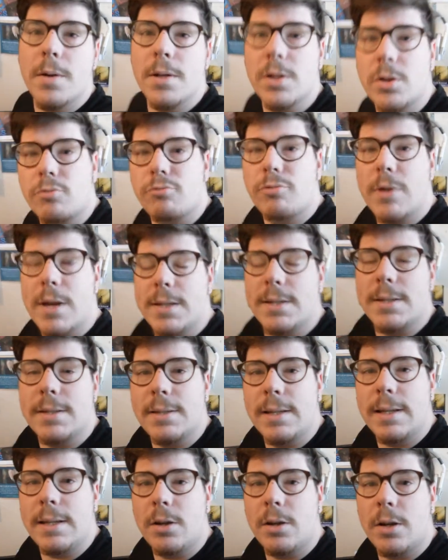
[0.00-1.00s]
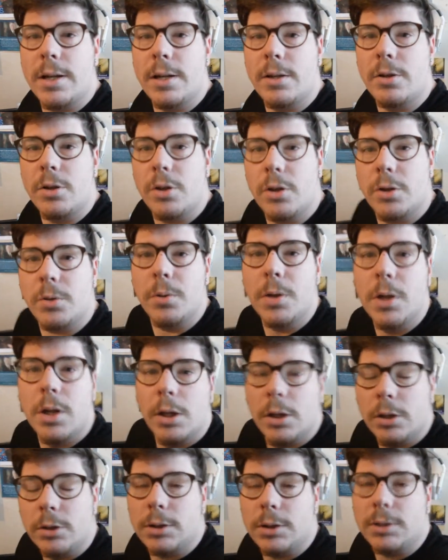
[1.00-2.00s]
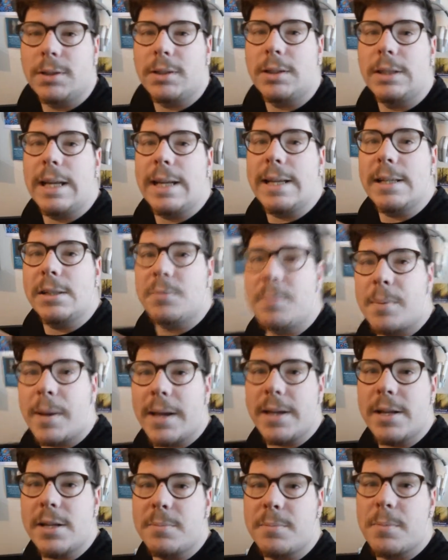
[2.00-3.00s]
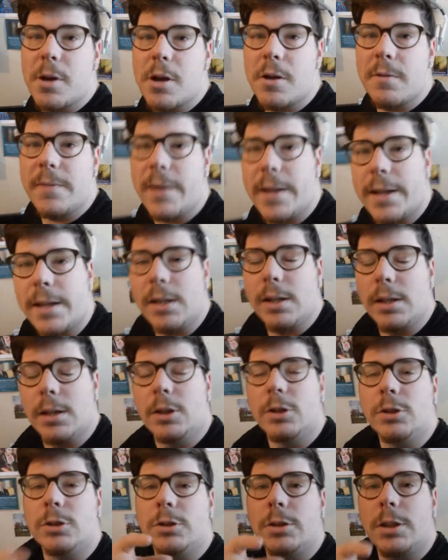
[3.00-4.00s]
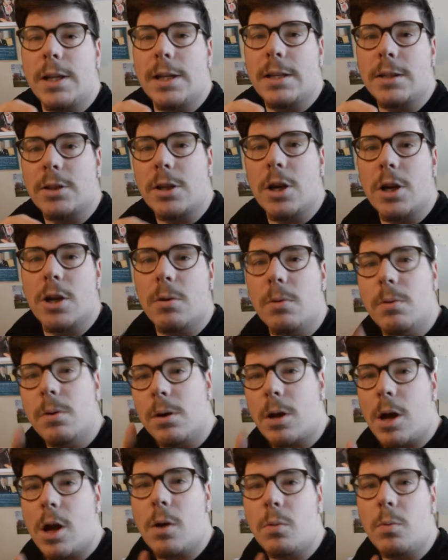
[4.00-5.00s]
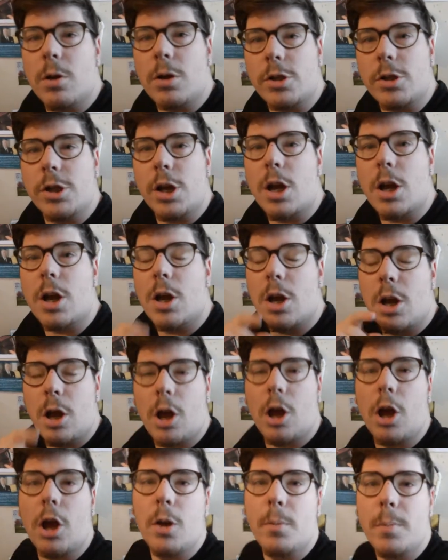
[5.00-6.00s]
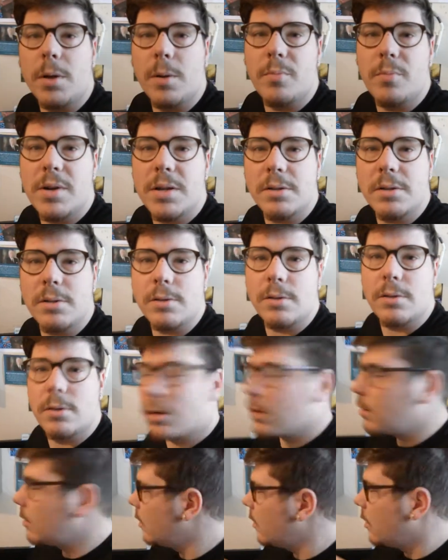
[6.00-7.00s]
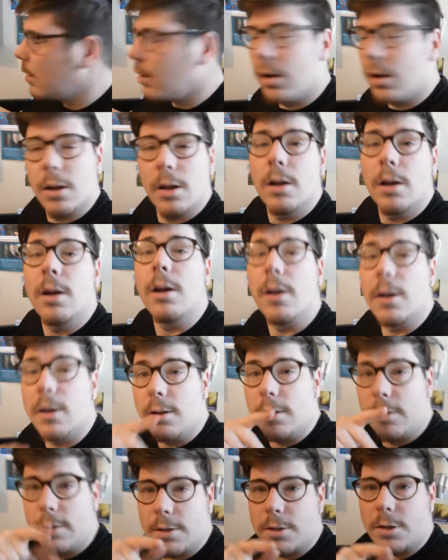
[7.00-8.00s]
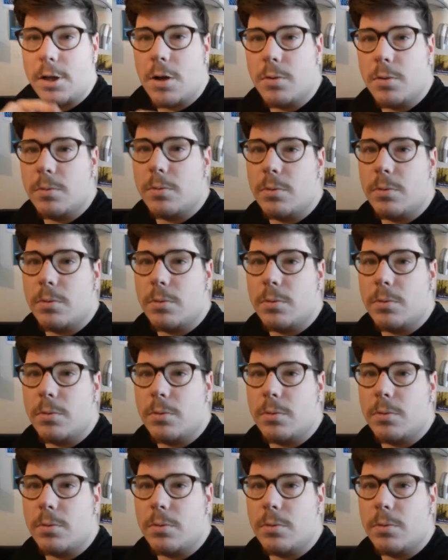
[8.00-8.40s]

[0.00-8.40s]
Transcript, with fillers: It's Razzor C92. So today it's Payton's birthday. So let's go and watch her open her presents. Let's go.